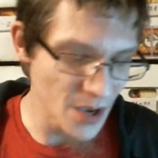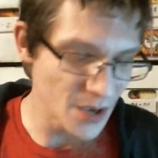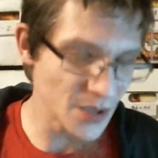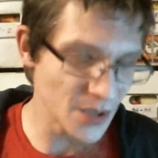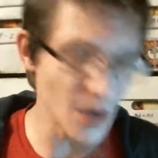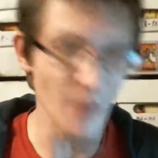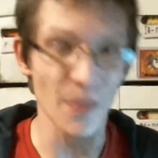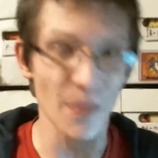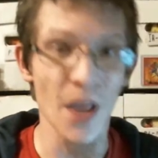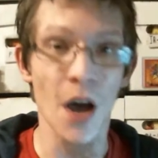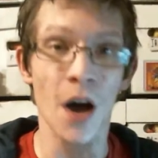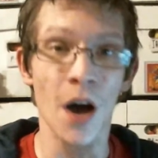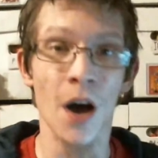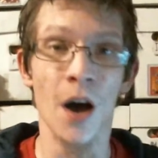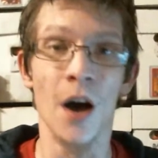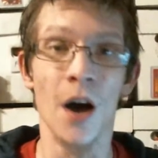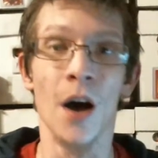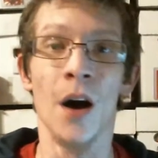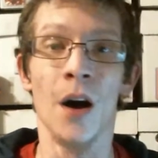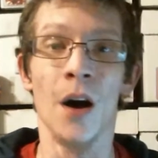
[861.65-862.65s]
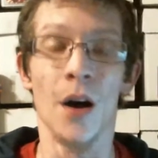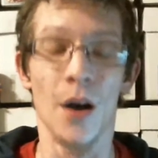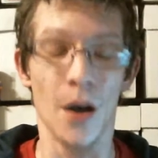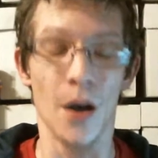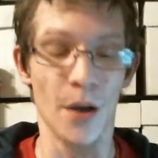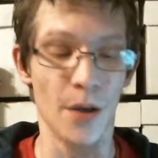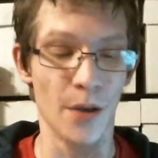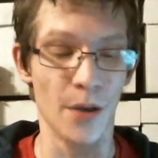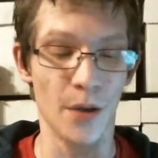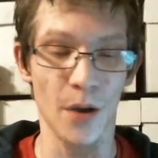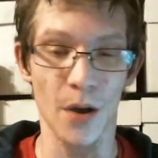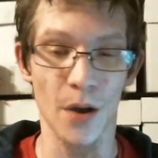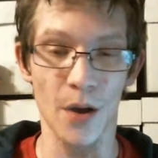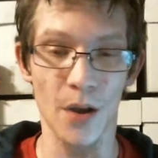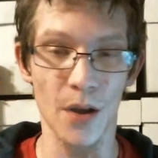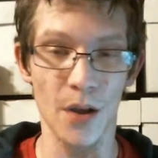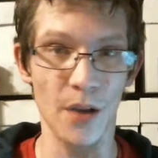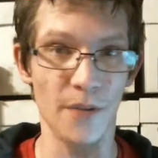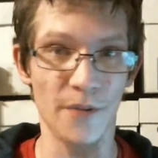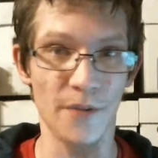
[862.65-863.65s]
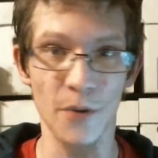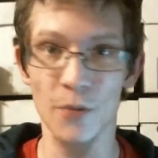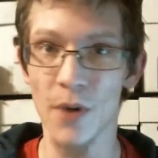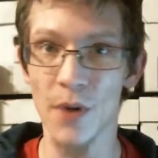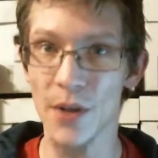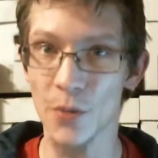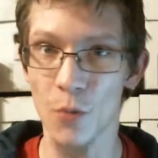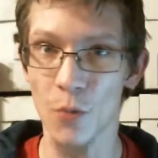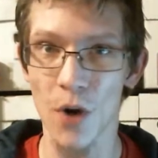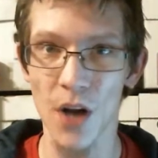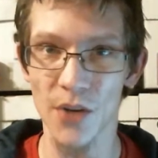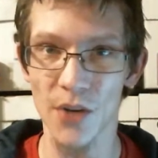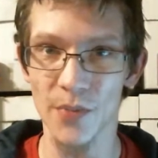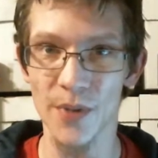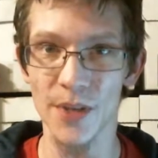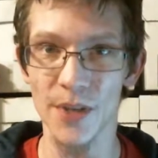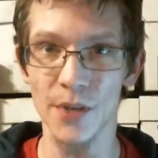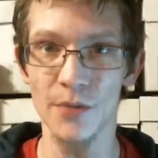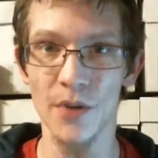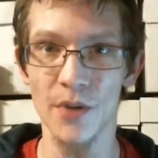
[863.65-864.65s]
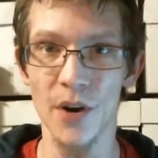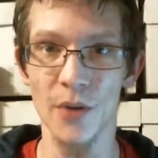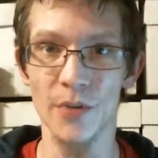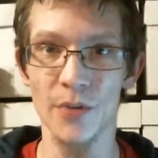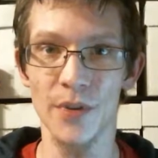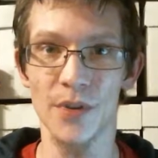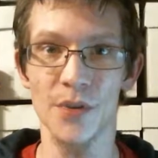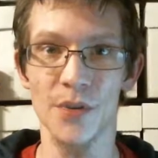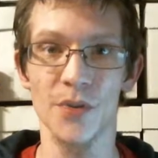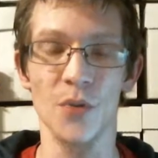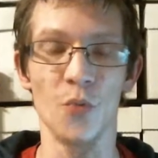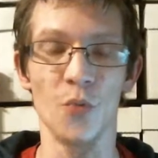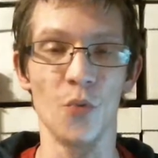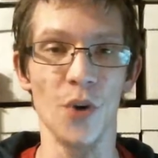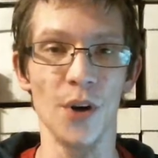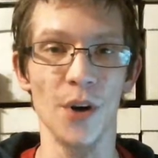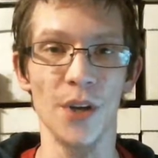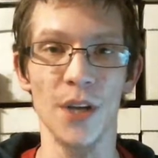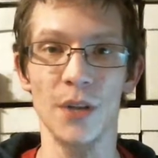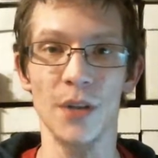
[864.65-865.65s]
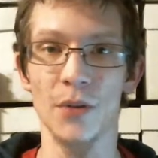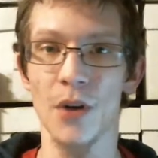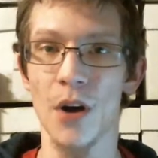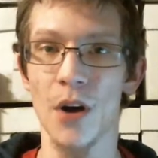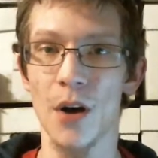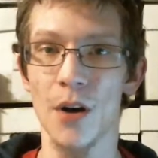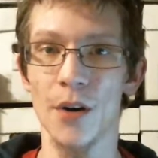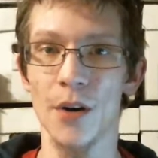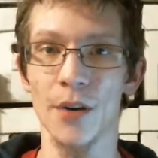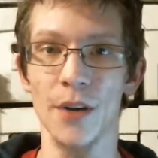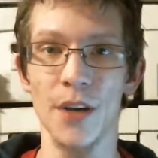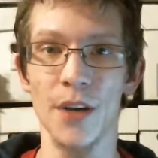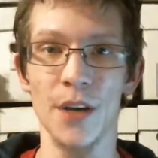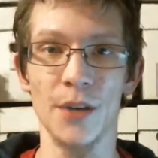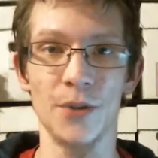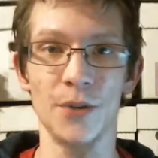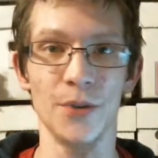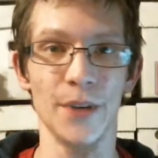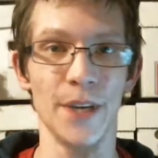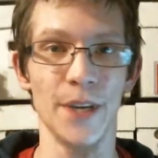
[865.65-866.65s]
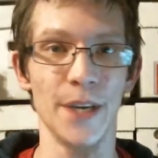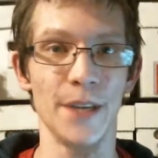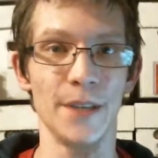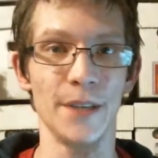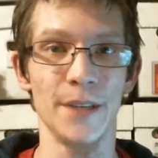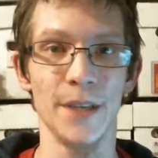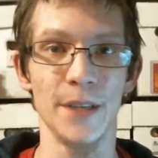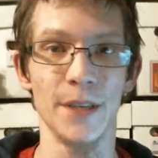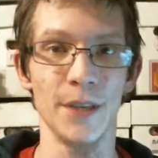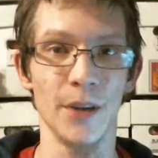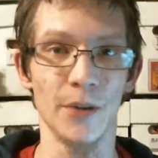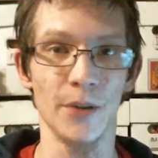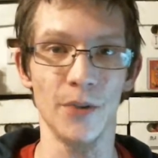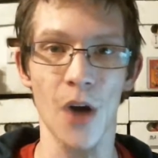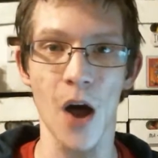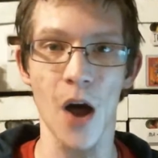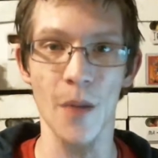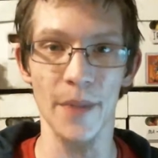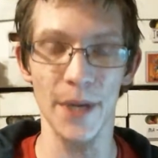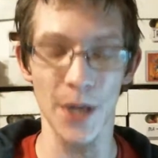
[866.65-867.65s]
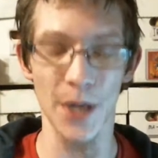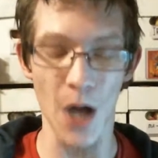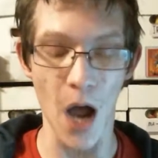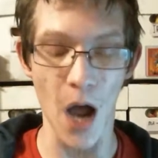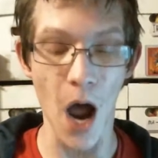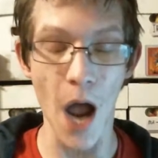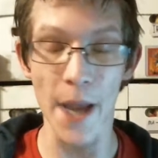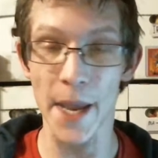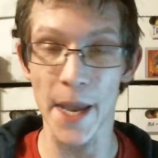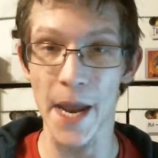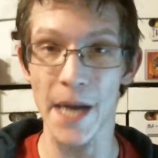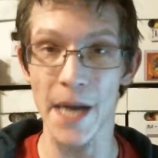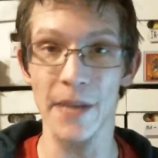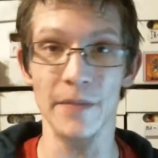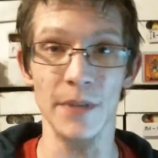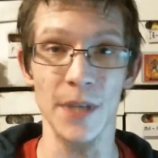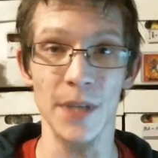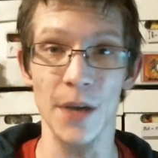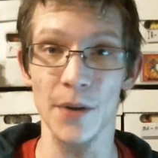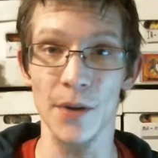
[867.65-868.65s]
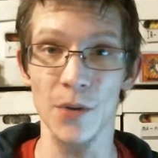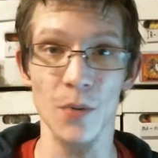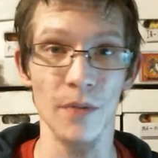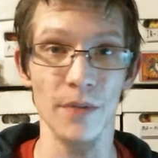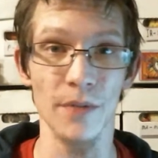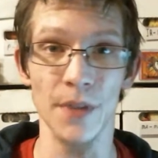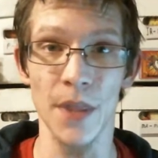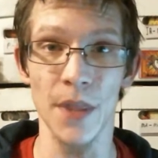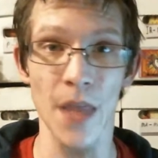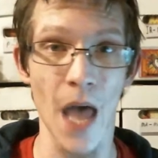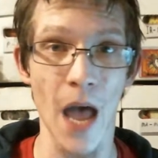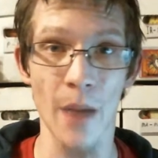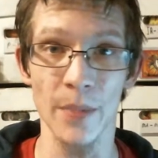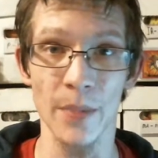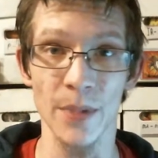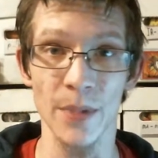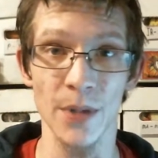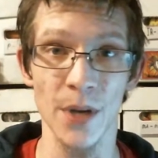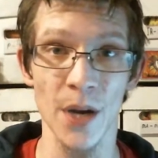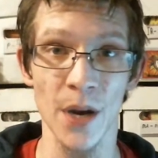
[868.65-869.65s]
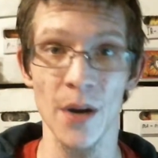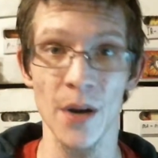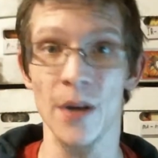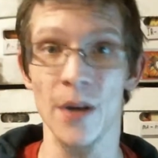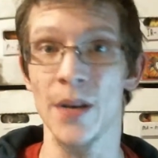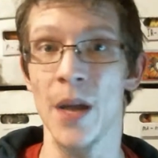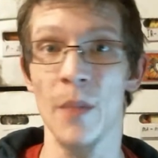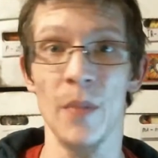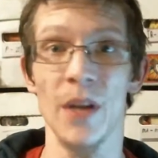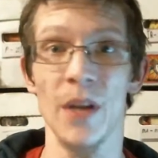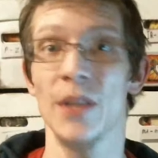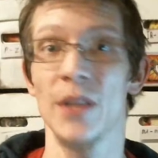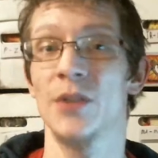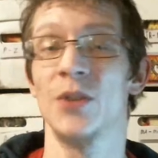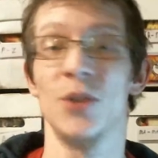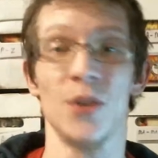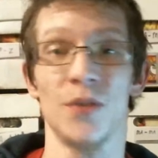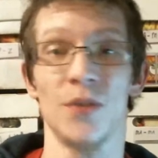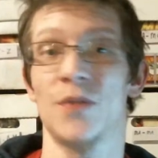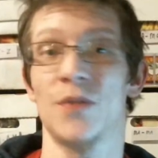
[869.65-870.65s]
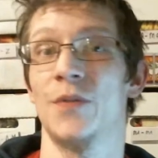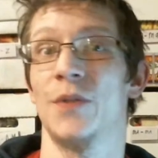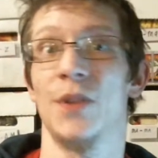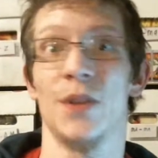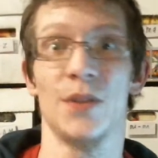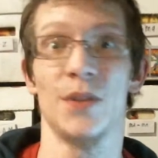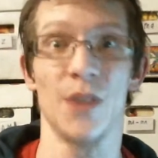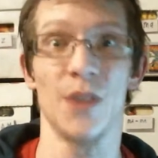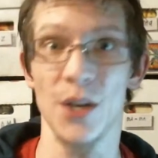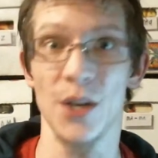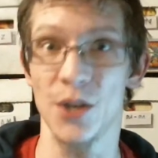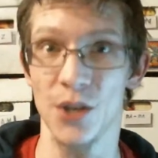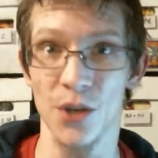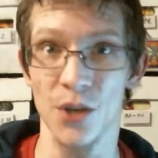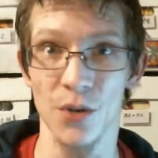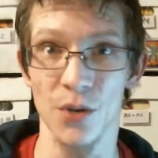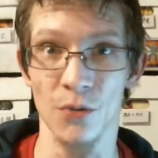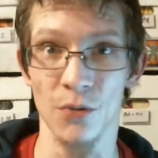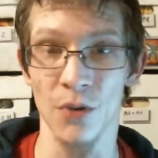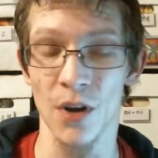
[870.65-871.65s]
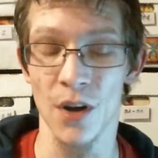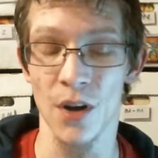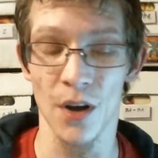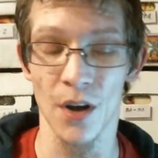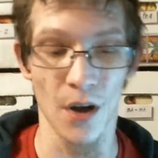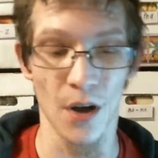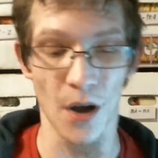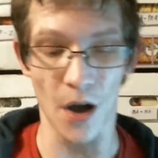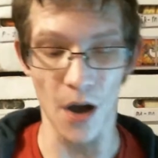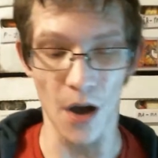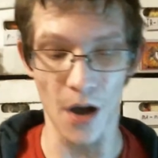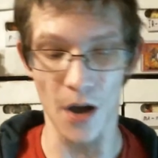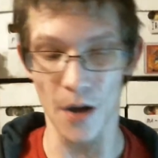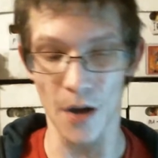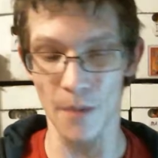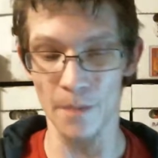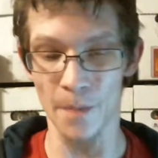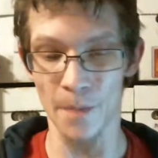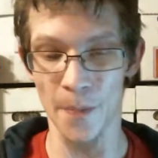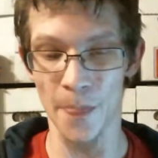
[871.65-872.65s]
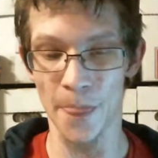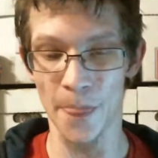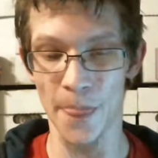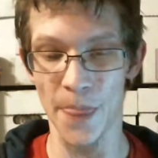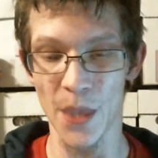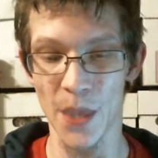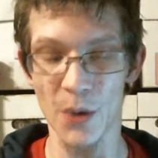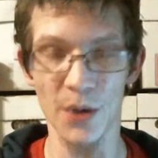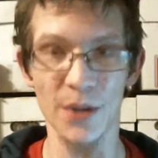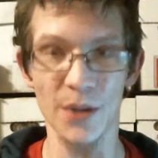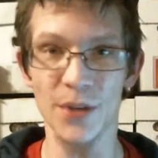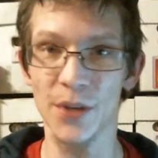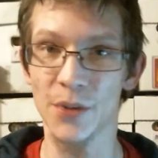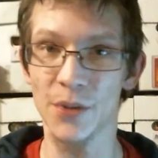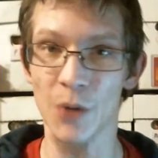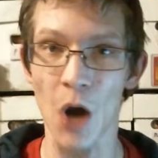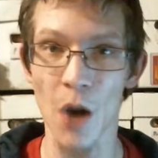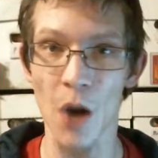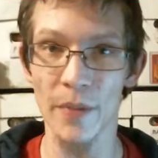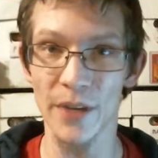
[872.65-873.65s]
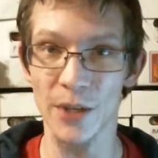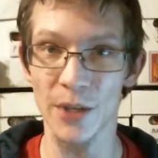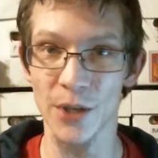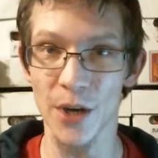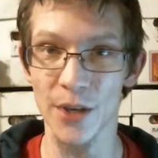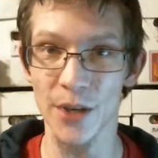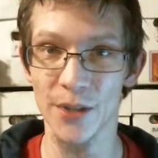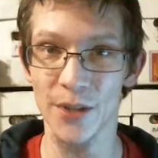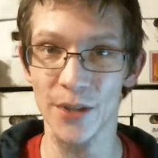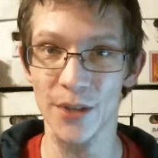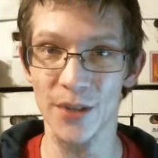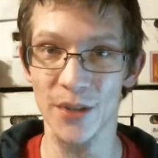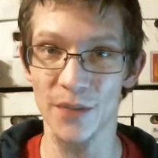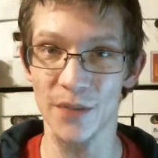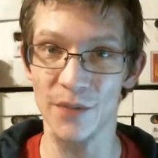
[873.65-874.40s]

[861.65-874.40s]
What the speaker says: So, if you read The Watchmen, you know this is a wordy, long, intricate, detailed comic, and I can't even tell you everything that happens in here in 10 minutes just for this issue. You get to see some karmic justice.